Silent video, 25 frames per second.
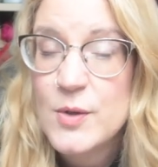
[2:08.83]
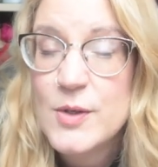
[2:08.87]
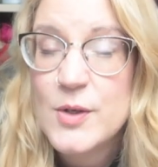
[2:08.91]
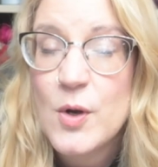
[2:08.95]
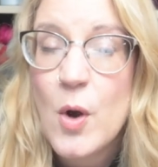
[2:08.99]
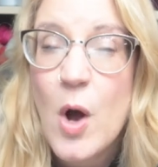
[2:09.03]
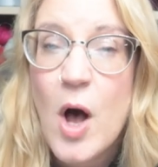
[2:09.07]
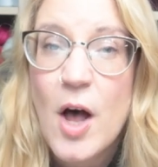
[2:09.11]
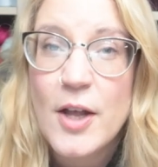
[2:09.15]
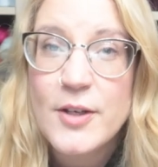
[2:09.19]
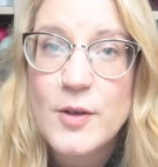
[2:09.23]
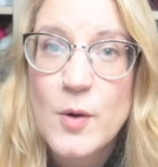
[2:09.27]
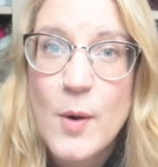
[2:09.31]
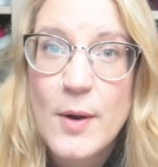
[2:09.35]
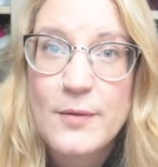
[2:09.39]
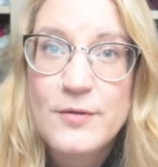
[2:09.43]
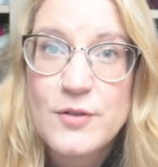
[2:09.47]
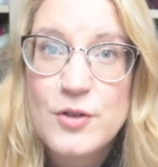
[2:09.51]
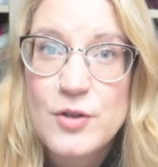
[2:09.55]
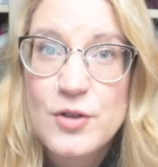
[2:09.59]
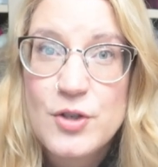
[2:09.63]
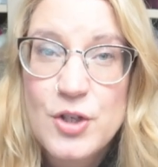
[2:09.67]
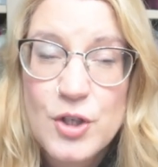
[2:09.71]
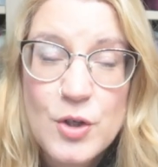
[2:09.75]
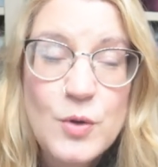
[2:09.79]
So all you have
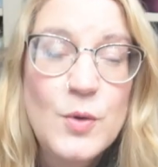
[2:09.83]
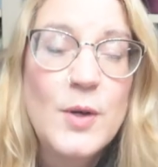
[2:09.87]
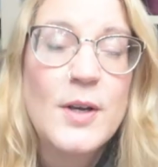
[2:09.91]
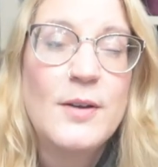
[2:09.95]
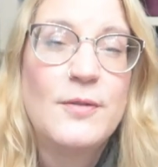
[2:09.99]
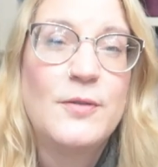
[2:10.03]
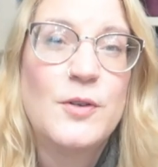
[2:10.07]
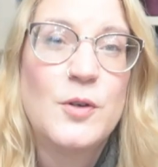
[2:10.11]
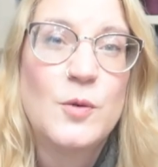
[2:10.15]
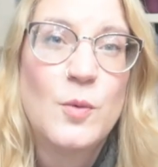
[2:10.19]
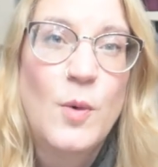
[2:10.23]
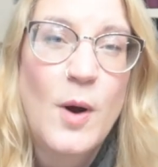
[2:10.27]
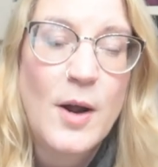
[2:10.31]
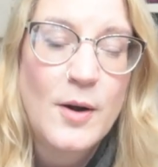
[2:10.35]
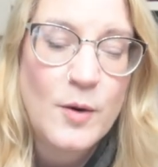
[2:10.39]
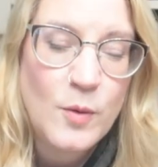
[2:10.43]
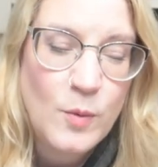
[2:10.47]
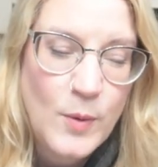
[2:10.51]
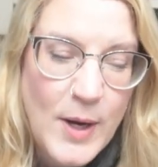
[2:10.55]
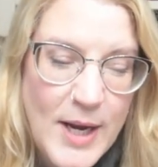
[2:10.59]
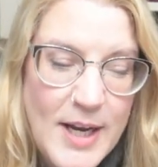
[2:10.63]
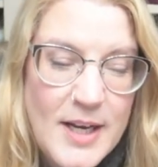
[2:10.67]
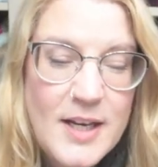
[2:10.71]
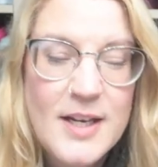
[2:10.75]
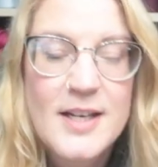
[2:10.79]
to do if you want to
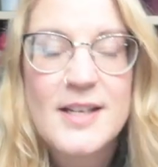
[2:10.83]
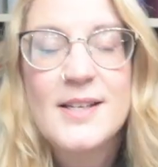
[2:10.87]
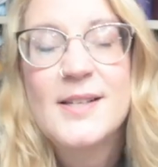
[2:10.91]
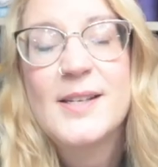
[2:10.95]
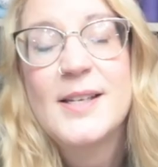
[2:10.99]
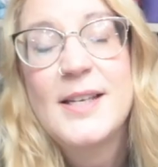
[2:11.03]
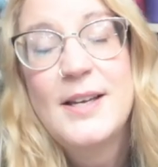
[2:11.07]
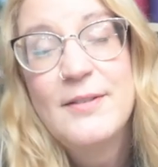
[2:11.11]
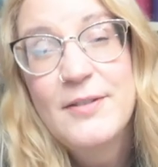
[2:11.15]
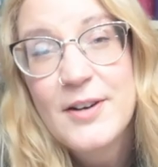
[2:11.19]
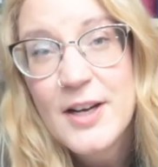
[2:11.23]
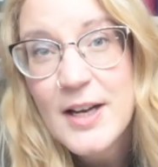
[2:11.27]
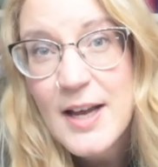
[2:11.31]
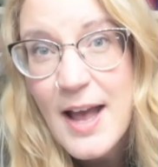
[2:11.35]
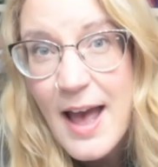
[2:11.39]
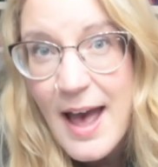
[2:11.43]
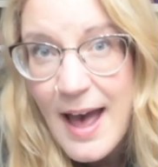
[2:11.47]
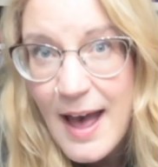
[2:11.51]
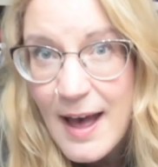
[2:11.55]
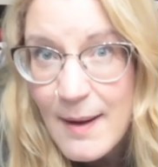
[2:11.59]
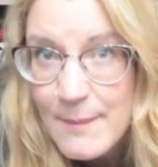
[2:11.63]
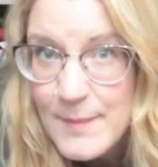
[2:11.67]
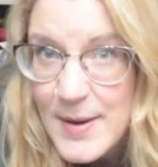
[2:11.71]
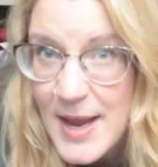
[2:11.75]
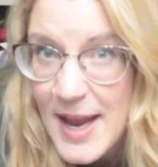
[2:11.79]
win is leave a
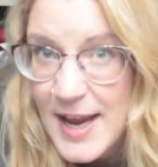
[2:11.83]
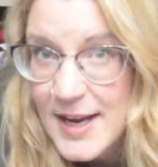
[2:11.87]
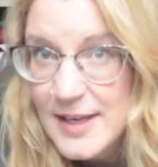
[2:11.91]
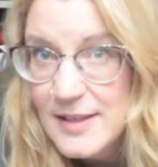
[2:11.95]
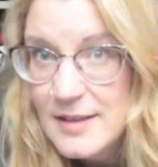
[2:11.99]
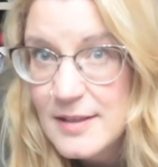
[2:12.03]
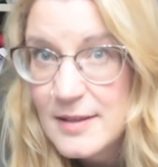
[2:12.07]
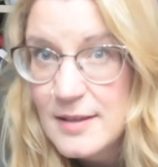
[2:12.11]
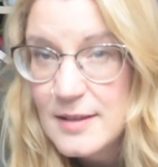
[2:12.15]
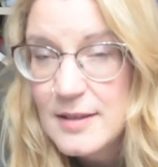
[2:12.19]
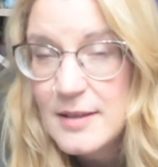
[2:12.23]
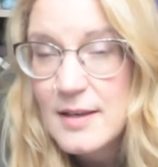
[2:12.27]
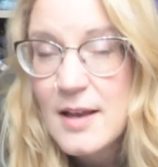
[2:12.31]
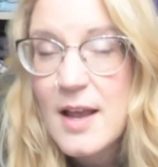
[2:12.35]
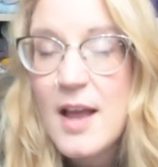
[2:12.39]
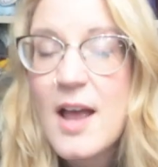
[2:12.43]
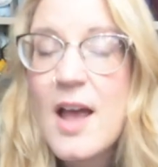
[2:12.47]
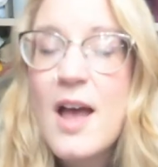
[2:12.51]
comment